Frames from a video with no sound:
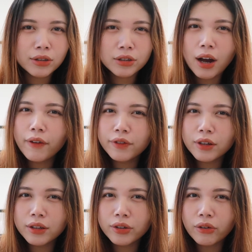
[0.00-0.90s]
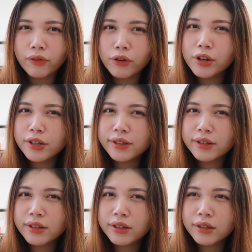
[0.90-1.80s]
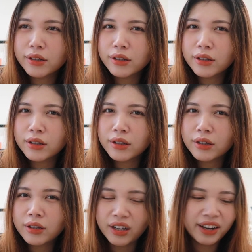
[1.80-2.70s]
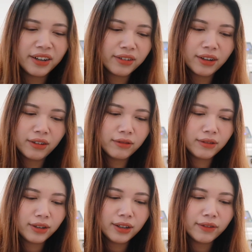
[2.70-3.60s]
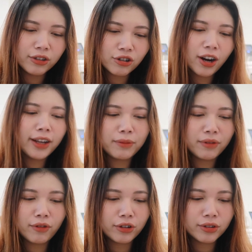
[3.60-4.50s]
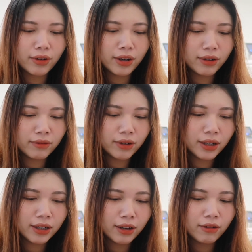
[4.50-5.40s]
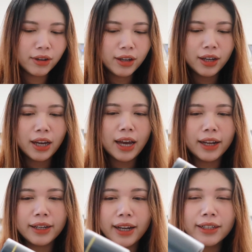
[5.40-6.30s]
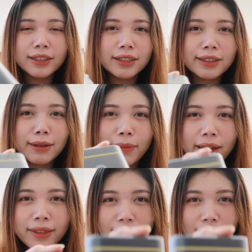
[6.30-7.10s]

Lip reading: or soften your voice. I don't know, I never tried it before, so I don't really know. And next is the main